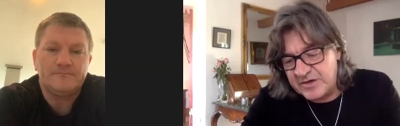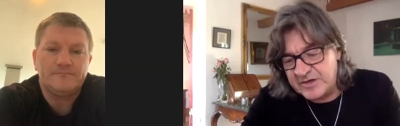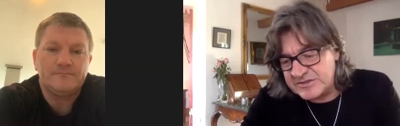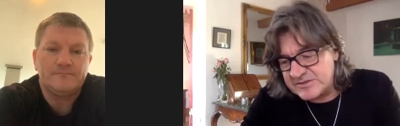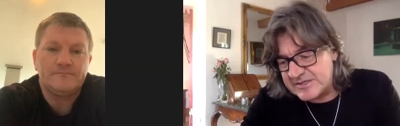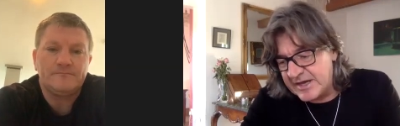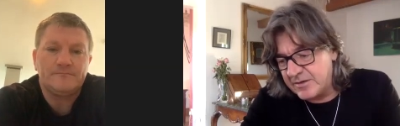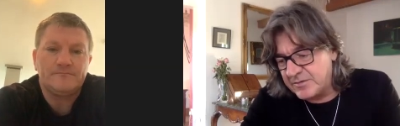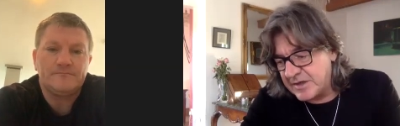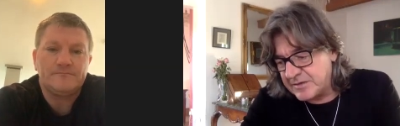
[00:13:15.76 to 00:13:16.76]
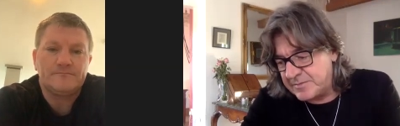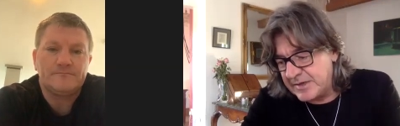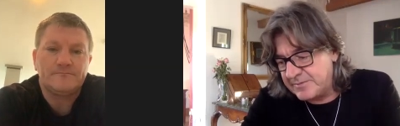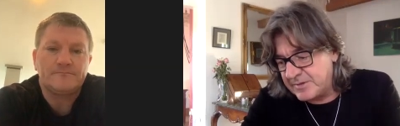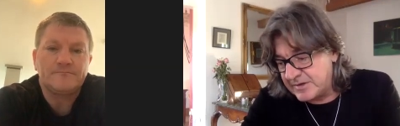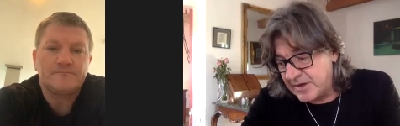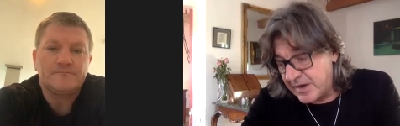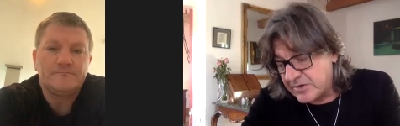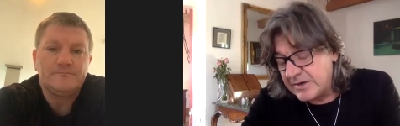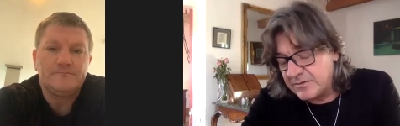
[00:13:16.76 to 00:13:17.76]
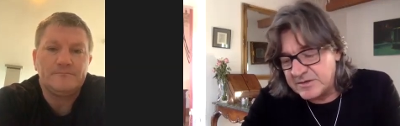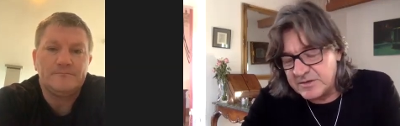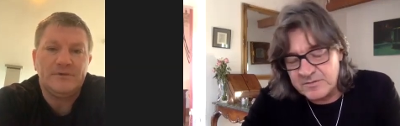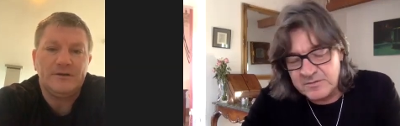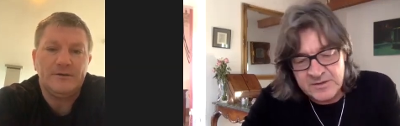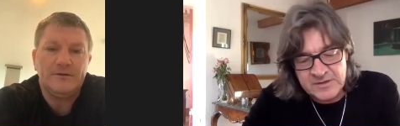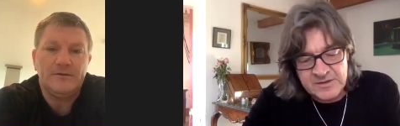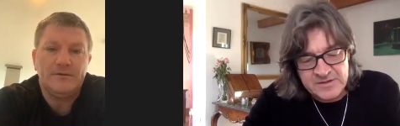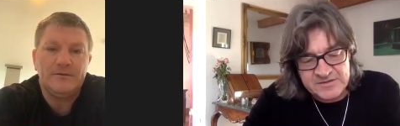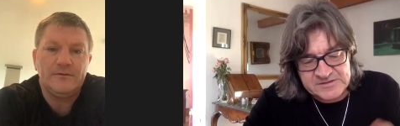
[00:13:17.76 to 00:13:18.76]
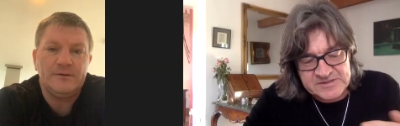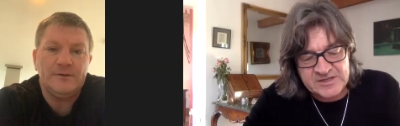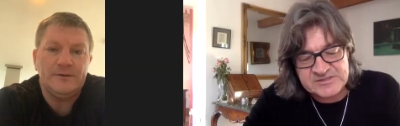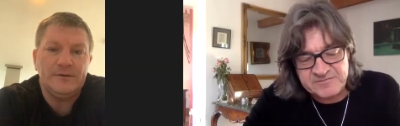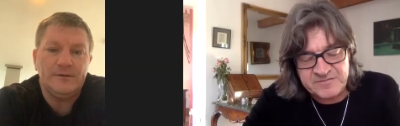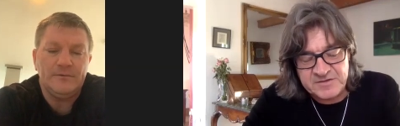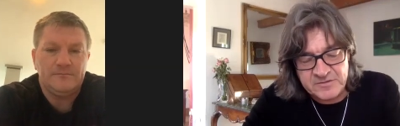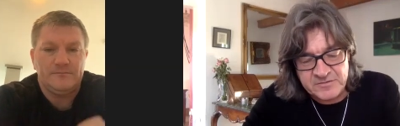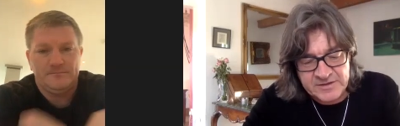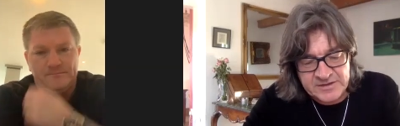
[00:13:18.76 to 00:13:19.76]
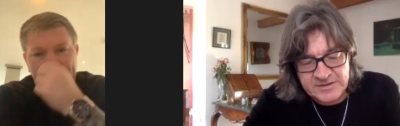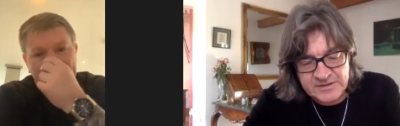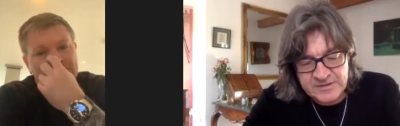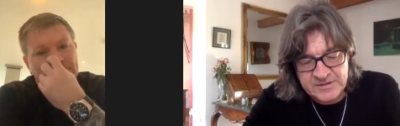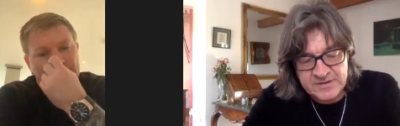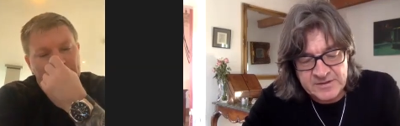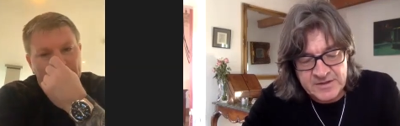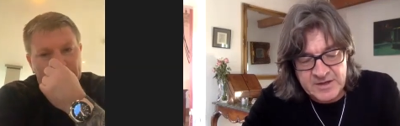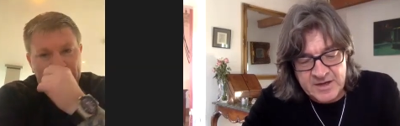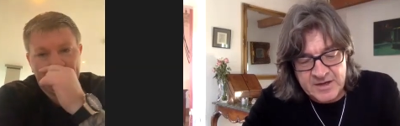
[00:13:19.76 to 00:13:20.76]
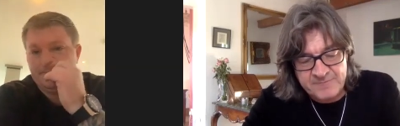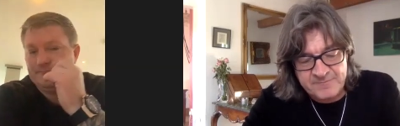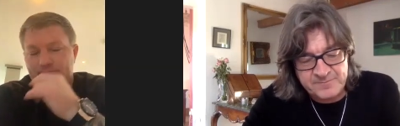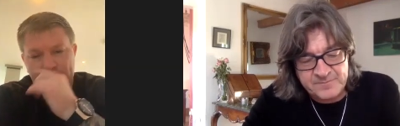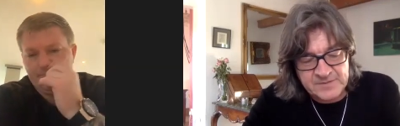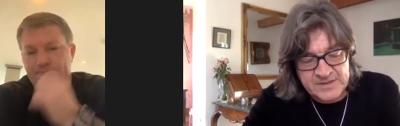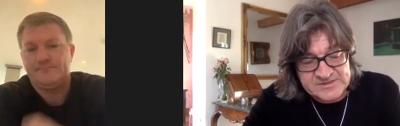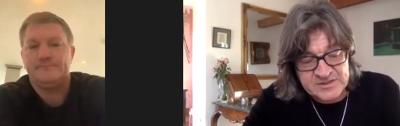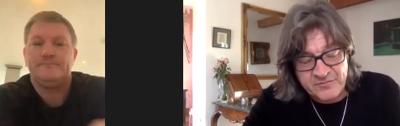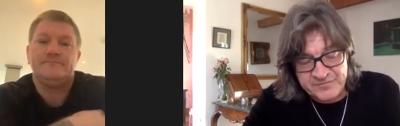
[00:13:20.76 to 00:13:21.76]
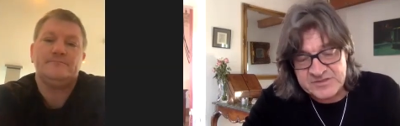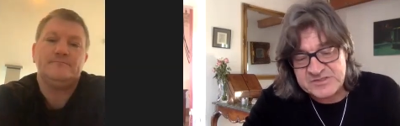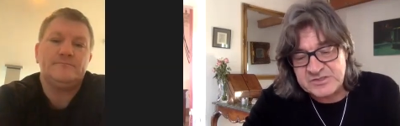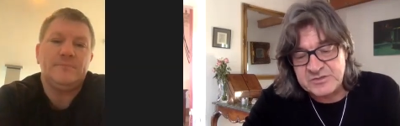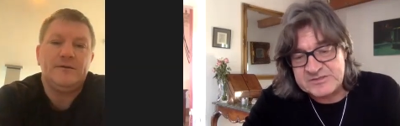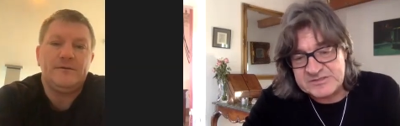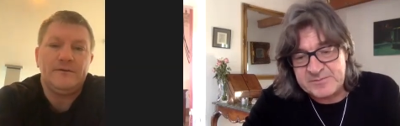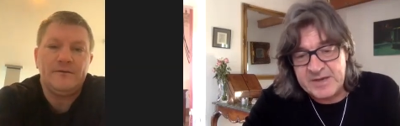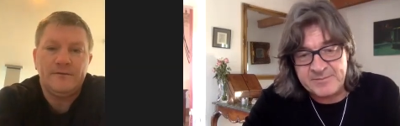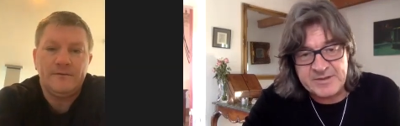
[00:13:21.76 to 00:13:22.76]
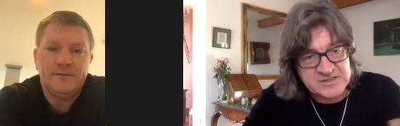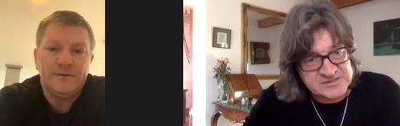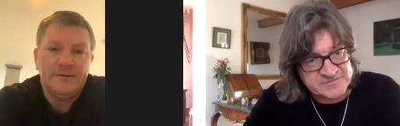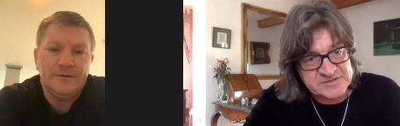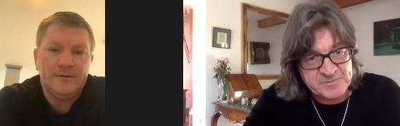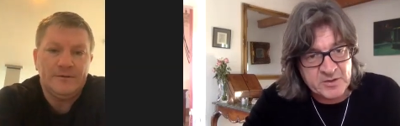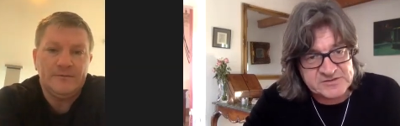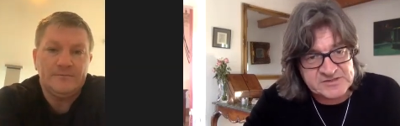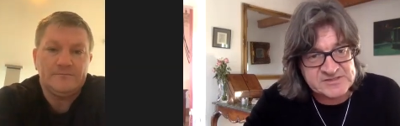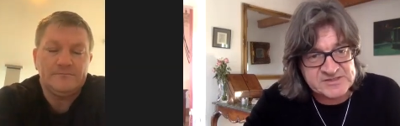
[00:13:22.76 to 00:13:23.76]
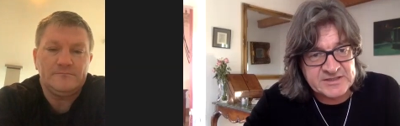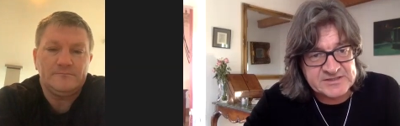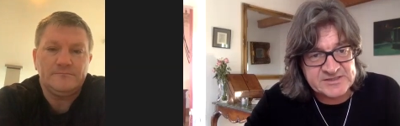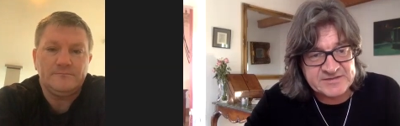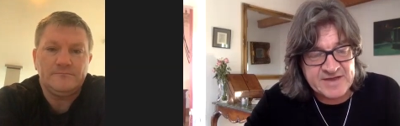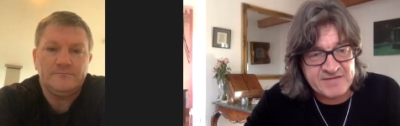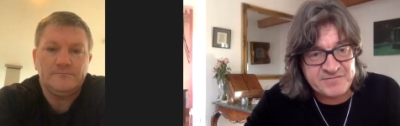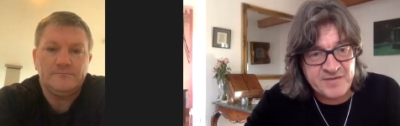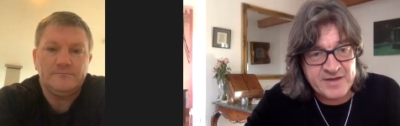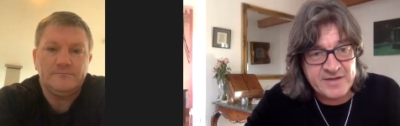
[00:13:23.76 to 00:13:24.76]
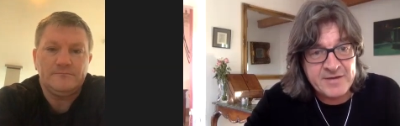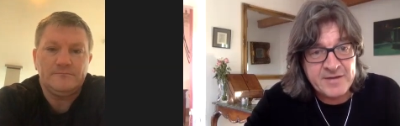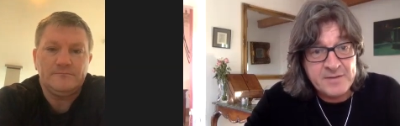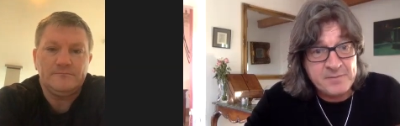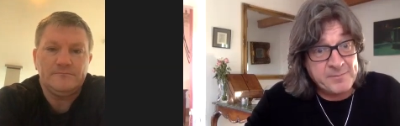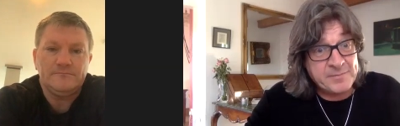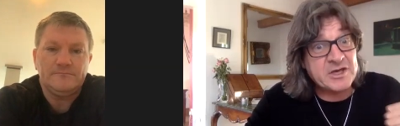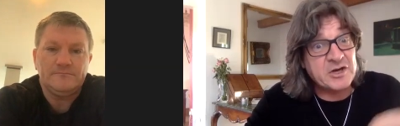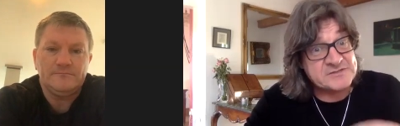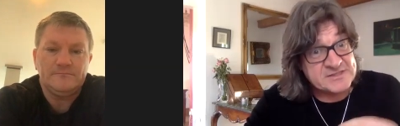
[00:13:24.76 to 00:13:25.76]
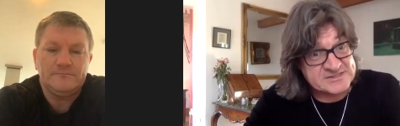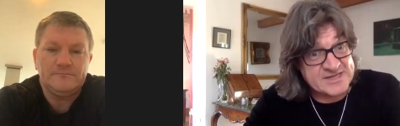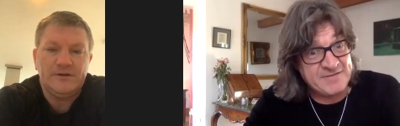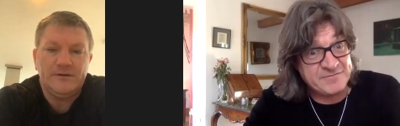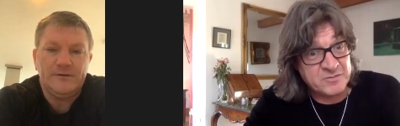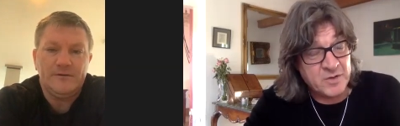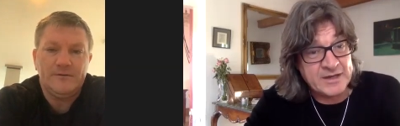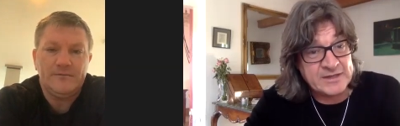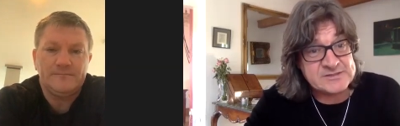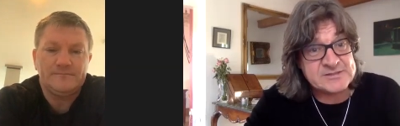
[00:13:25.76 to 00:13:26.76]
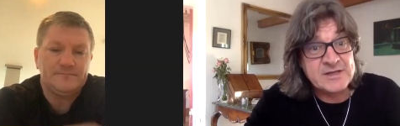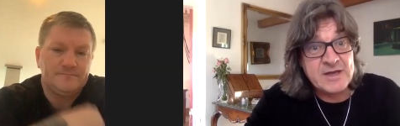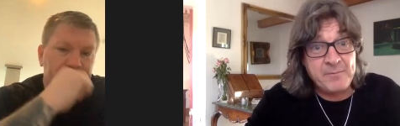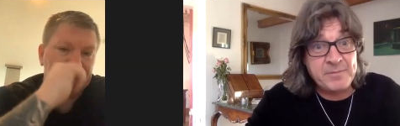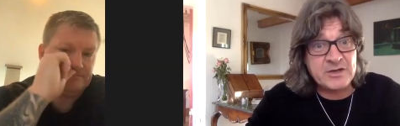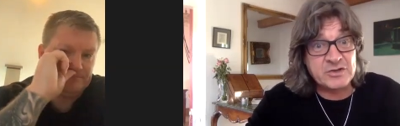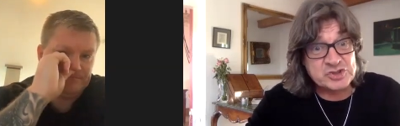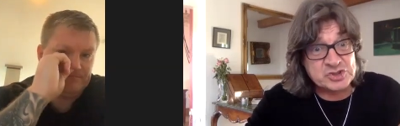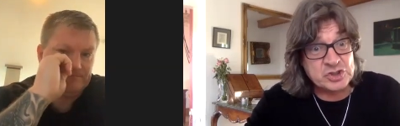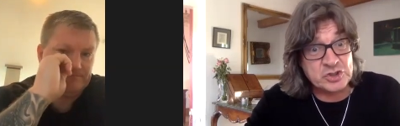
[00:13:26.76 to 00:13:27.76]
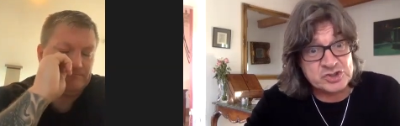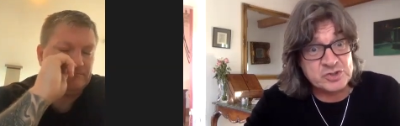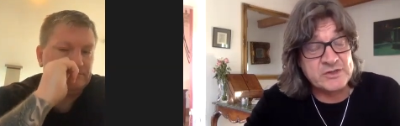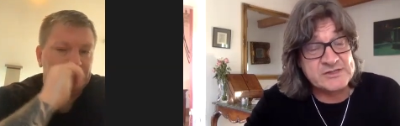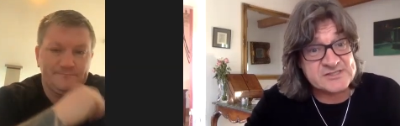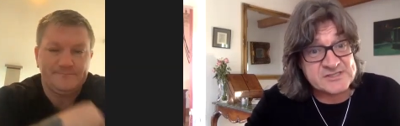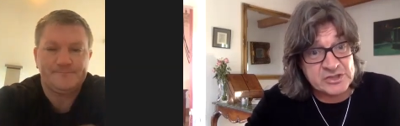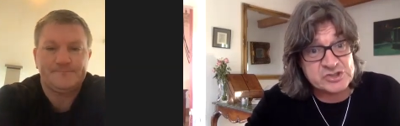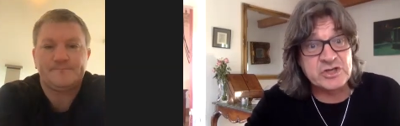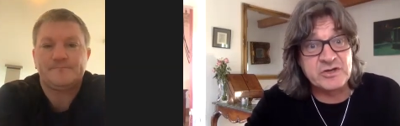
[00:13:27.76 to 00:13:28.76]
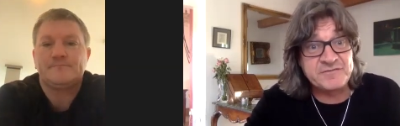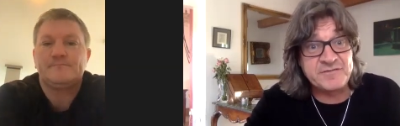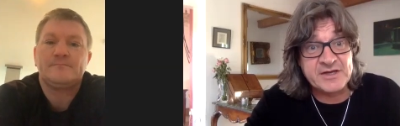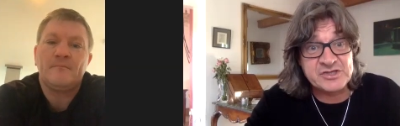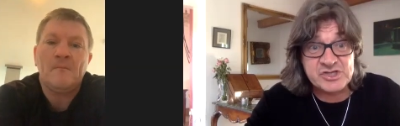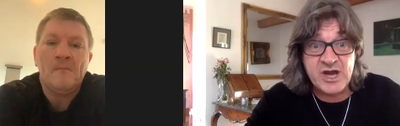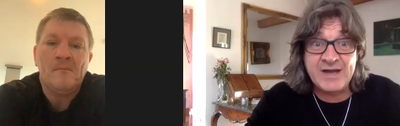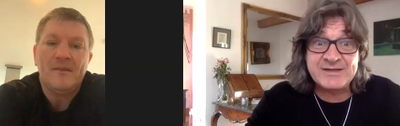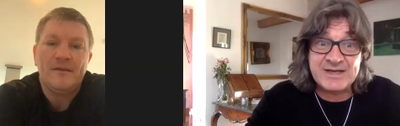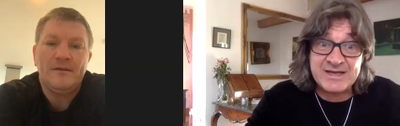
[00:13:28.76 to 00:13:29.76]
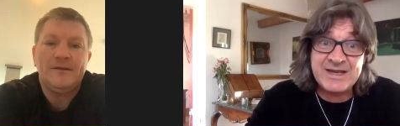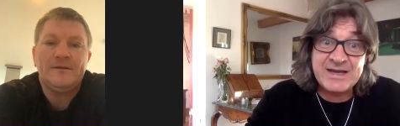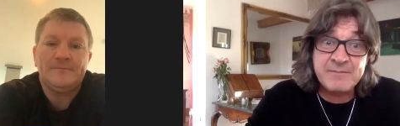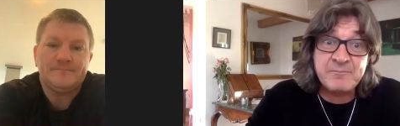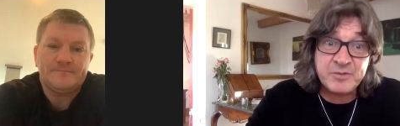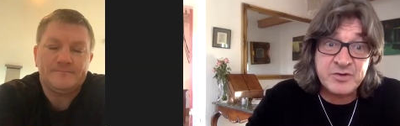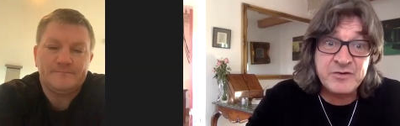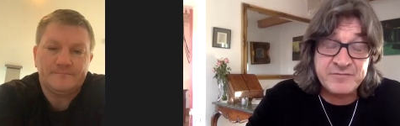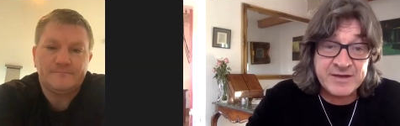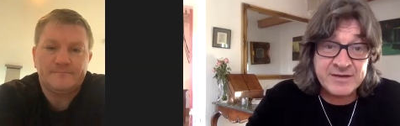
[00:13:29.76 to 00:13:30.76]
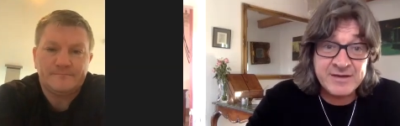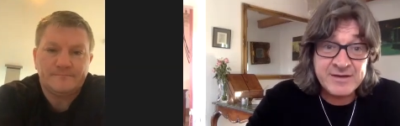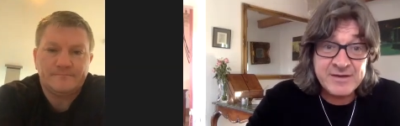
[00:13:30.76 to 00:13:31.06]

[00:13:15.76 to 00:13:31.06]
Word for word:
Speaker 1: heard you say it with other people and I agree with you that Tyson Fury um, is the obvious choice to pick because of his boxing skills in that fight. But because it's heavyweights and because Joshua is such a good finisher and clearly improving,